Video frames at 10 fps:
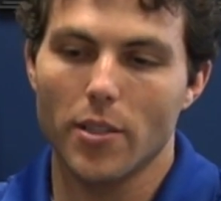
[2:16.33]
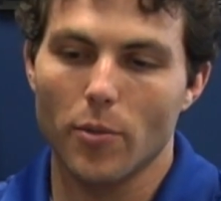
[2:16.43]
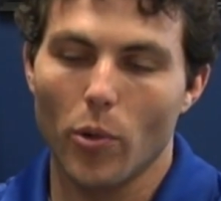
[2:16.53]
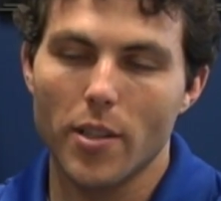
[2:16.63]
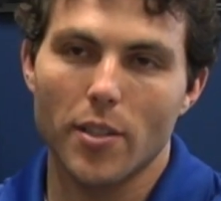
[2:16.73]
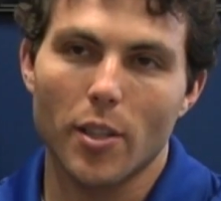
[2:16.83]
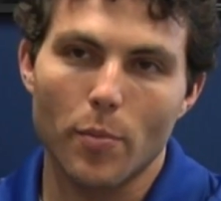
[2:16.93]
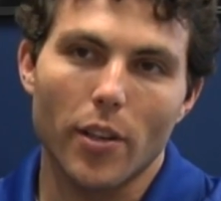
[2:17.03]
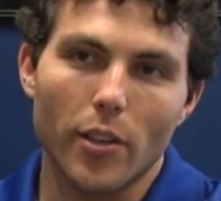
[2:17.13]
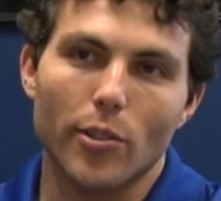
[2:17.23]
the
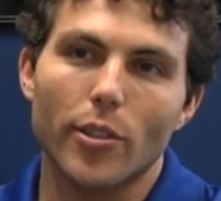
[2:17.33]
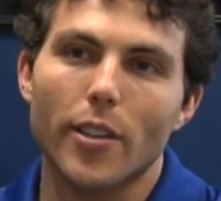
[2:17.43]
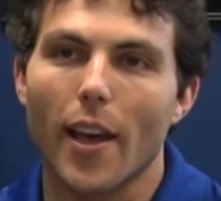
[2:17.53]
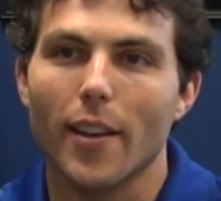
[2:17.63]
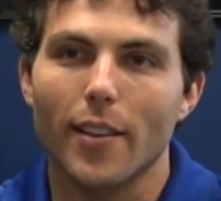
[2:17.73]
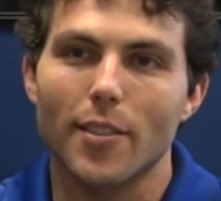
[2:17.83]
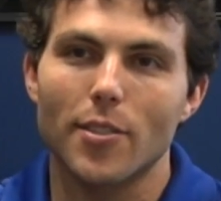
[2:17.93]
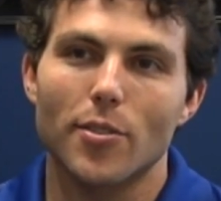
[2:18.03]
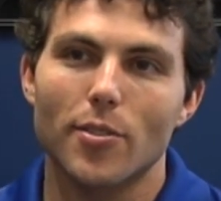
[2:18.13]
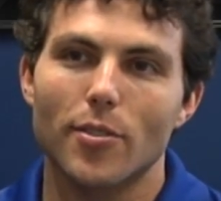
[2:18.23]
committee going to look at
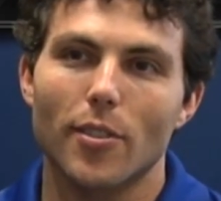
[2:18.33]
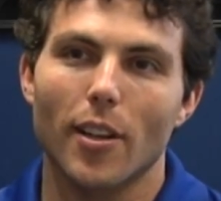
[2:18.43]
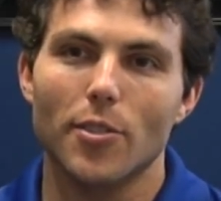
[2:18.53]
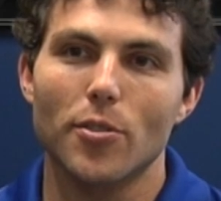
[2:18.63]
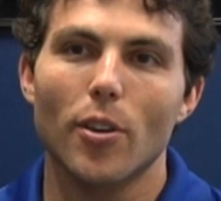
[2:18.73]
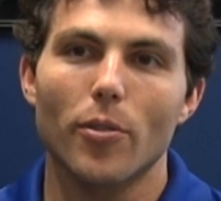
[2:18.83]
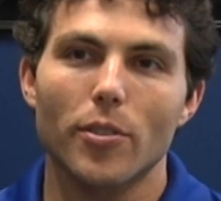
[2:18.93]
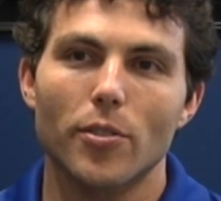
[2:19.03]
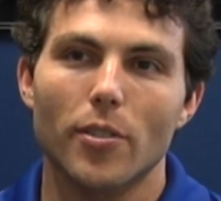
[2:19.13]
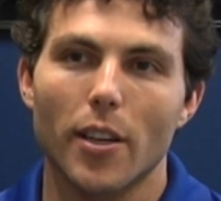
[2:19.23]
as you go
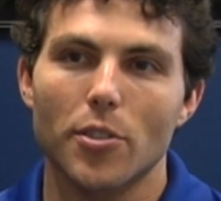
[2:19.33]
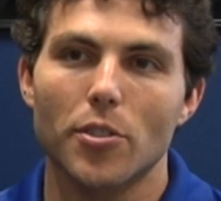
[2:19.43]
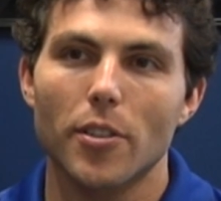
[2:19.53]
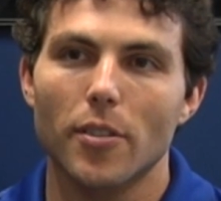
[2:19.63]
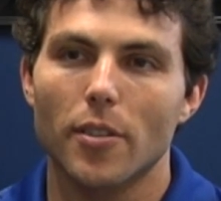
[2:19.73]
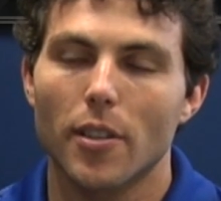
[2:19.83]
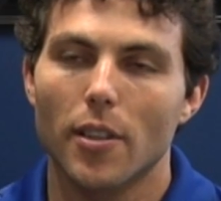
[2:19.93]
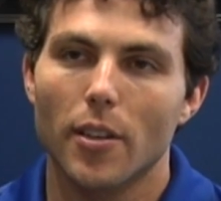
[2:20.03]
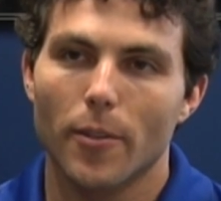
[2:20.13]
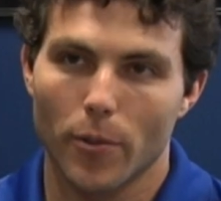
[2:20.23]
into next year
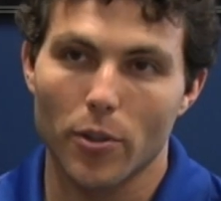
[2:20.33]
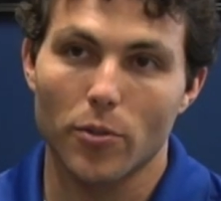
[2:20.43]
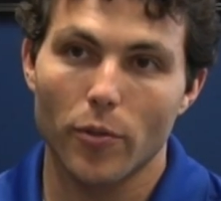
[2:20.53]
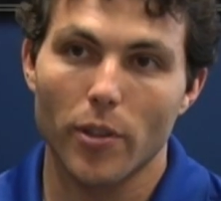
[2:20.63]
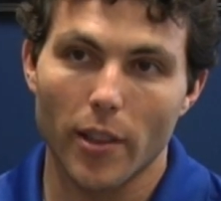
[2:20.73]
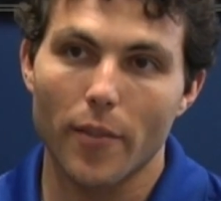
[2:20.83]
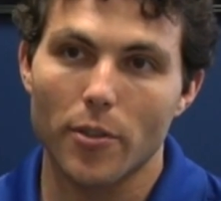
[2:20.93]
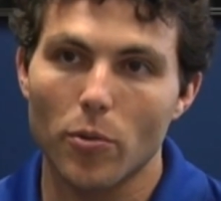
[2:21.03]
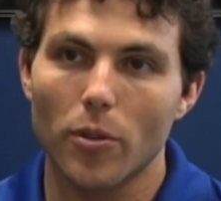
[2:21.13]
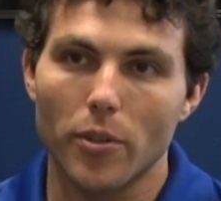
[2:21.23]
for the
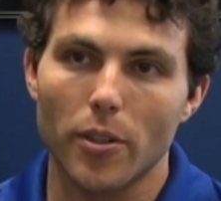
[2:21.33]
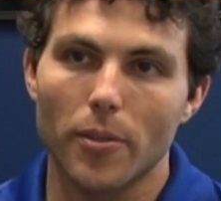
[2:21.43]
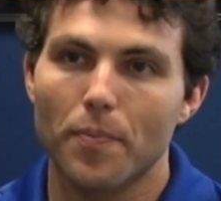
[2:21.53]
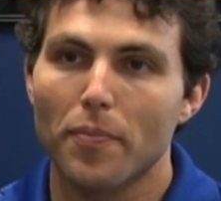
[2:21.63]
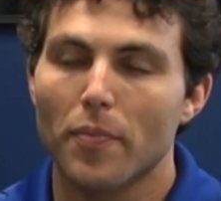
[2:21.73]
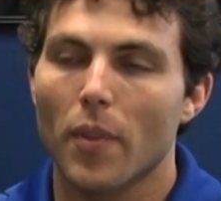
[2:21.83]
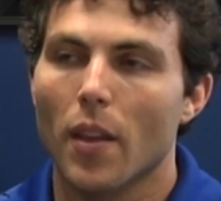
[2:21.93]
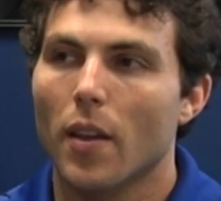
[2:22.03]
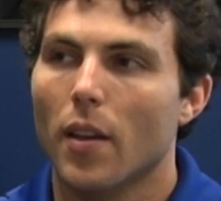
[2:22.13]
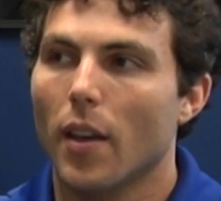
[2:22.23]
11-12 year.
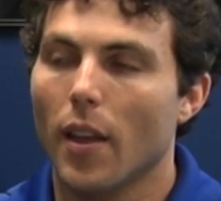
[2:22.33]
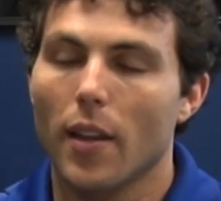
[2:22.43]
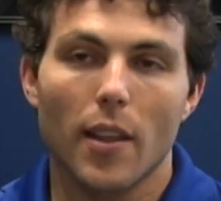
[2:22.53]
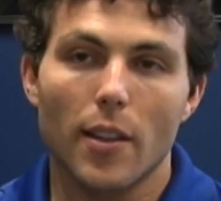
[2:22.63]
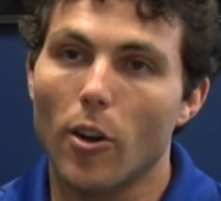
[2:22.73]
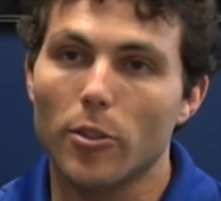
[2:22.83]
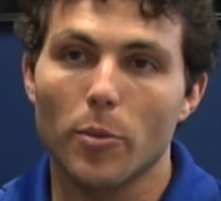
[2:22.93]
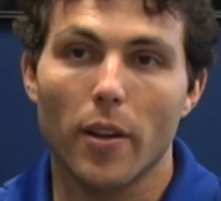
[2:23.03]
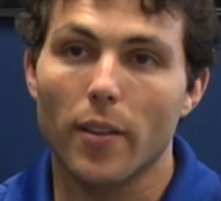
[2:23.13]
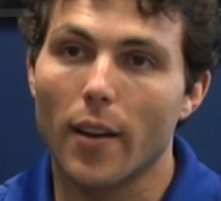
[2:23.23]
And he talked
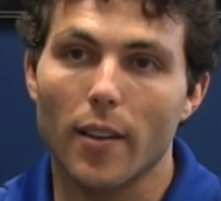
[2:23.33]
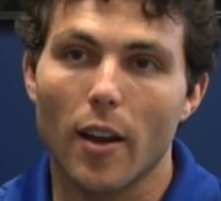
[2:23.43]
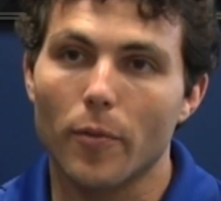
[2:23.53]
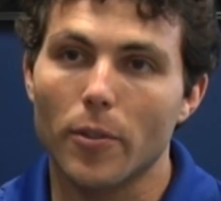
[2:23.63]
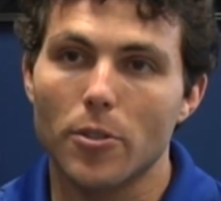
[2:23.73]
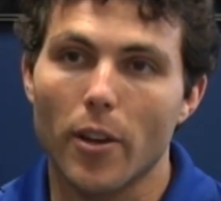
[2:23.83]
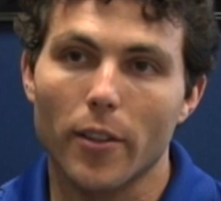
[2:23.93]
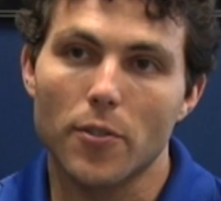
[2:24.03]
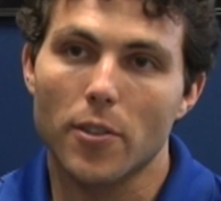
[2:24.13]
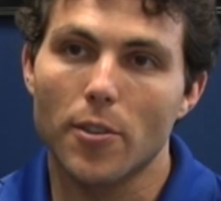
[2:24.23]
about non-conference
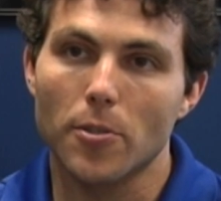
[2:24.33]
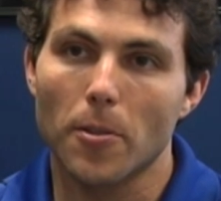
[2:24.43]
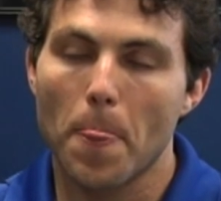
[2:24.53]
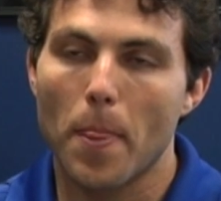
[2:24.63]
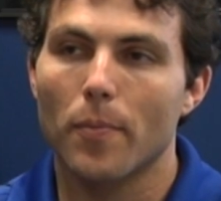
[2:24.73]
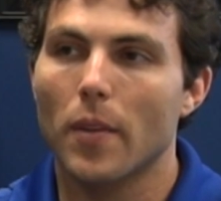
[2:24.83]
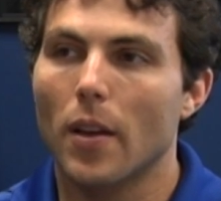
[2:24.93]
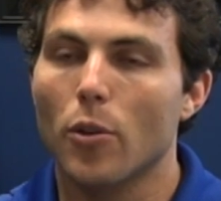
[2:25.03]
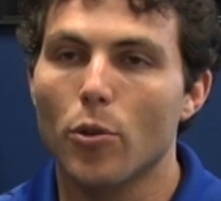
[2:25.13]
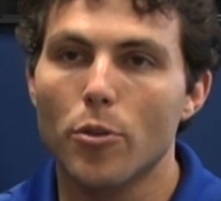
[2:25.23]
strength of schedule,
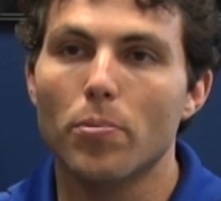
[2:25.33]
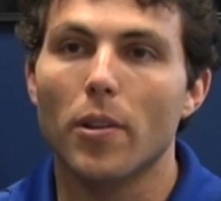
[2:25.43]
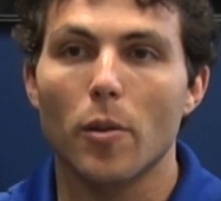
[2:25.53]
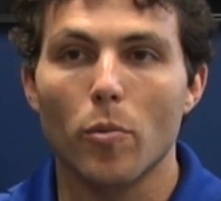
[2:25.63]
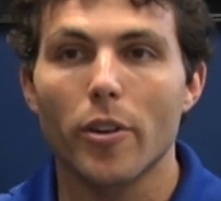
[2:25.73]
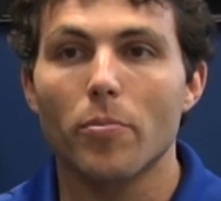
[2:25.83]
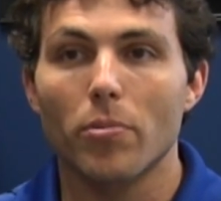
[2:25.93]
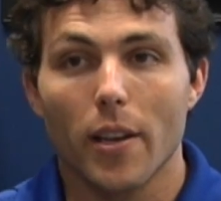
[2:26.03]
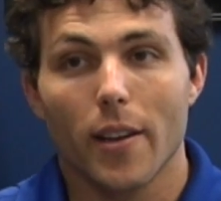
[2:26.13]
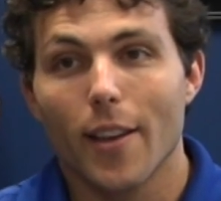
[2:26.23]
who you play, where you
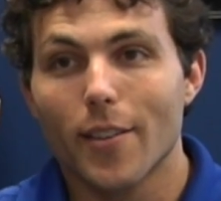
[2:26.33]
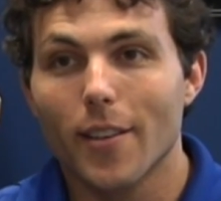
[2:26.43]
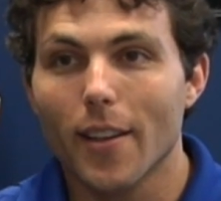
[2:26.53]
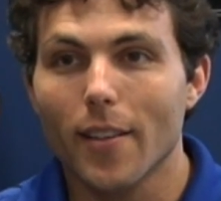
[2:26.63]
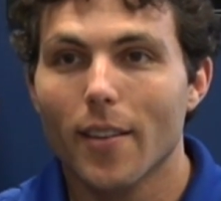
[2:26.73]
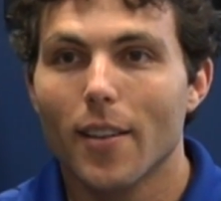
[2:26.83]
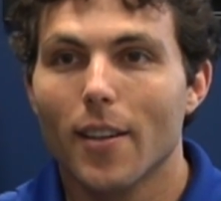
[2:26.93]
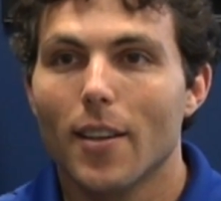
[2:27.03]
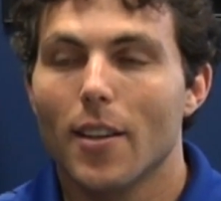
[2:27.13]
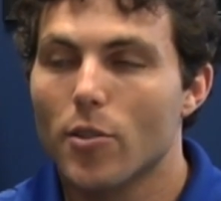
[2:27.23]
play, and how you did.
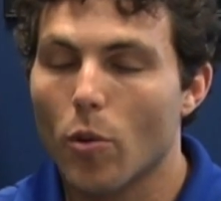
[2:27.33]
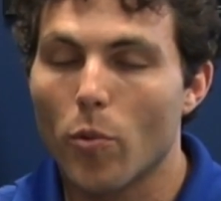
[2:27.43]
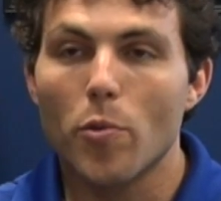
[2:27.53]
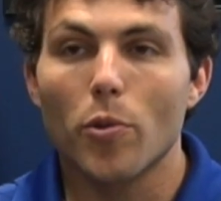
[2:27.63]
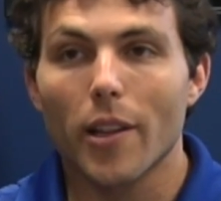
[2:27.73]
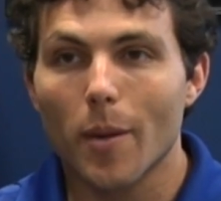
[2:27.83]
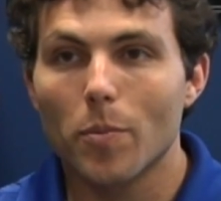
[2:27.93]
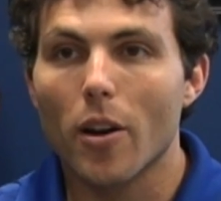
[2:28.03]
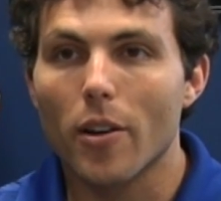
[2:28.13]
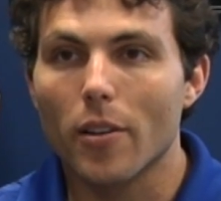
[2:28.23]
So we really
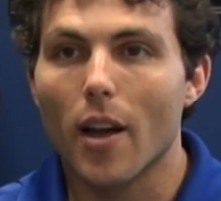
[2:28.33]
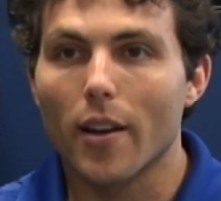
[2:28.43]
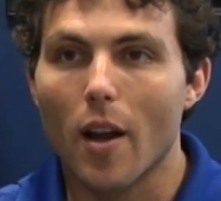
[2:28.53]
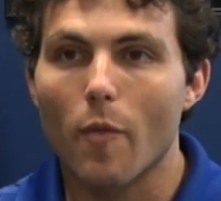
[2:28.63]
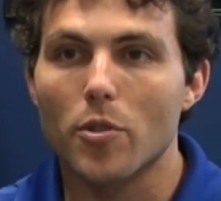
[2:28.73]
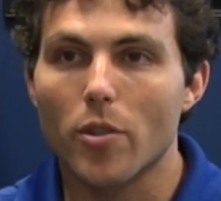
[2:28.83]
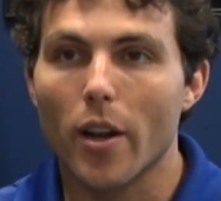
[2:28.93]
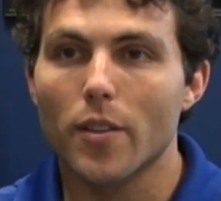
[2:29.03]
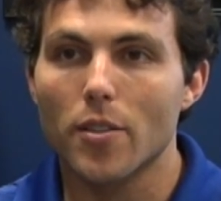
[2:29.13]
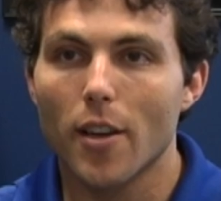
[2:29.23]
upped our non-conference
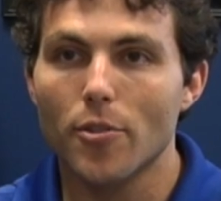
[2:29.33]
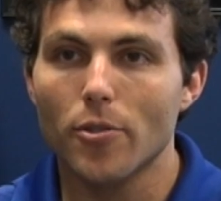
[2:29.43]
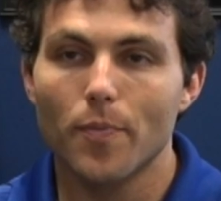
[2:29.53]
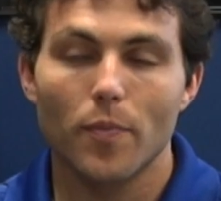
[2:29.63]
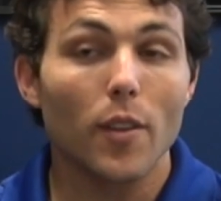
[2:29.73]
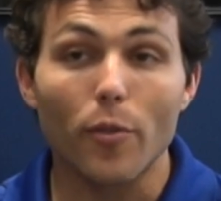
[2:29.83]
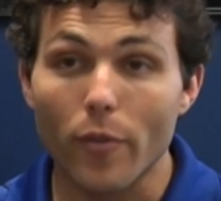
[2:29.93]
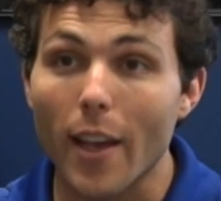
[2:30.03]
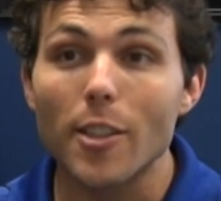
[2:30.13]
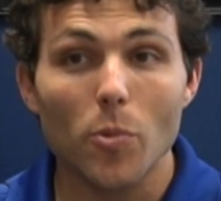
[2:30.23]
strength of schedule. The
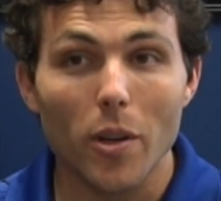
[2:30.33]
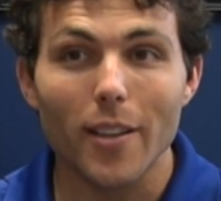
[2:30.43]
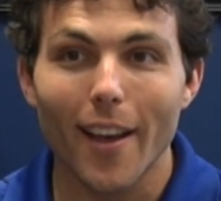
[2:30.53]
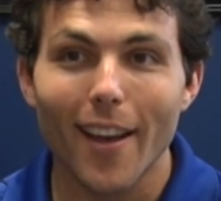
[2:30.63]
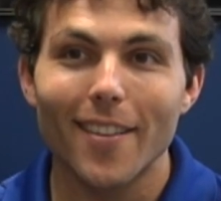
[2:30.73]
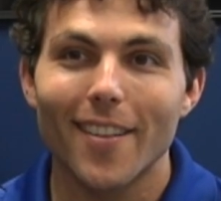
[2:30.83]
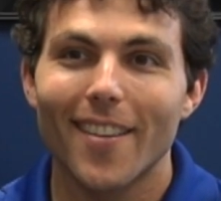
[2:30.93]
fans wanted that.